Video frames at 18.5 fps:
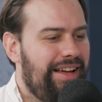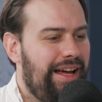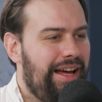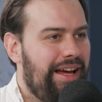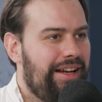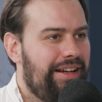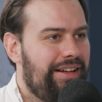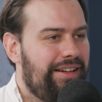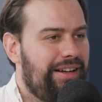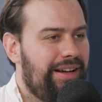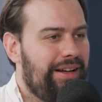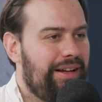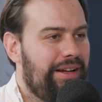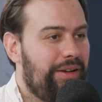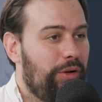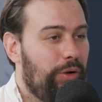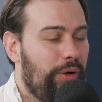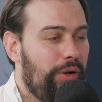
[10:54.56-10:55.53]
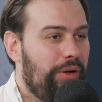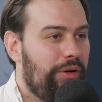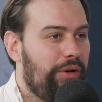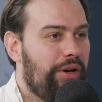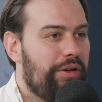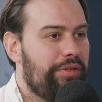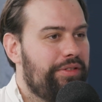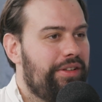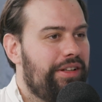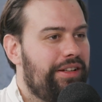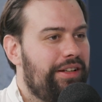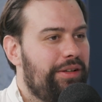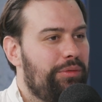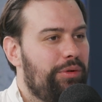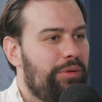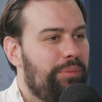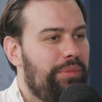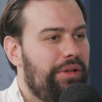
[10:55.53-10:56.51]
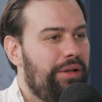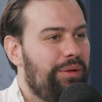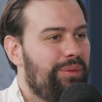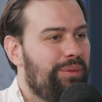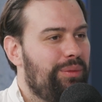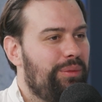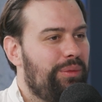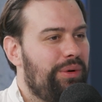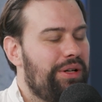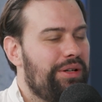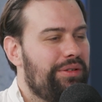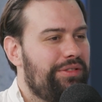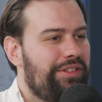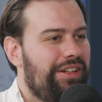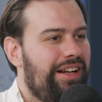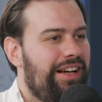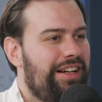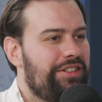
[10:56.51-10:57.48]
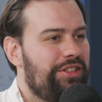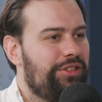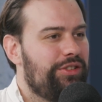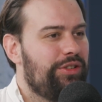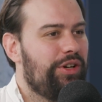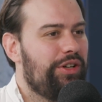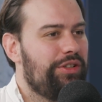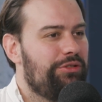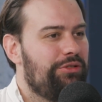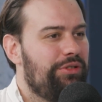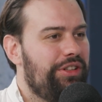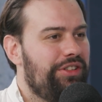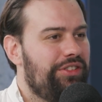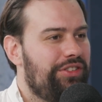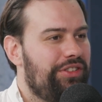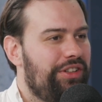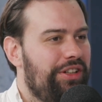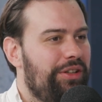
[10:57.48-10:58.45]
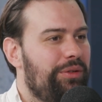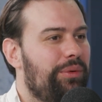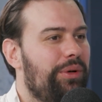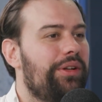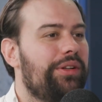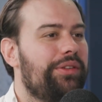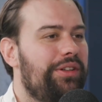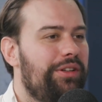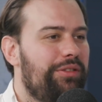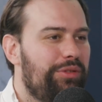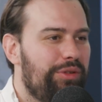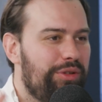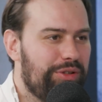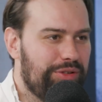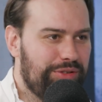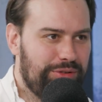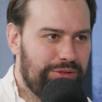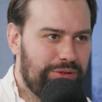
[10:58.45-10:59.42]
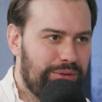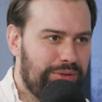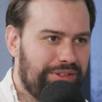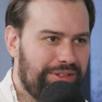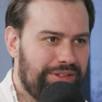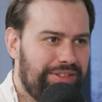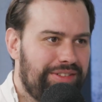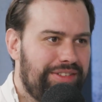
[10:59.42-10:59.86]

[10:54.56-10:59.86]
And enough that it would be one of the largest countries in the world. If you just took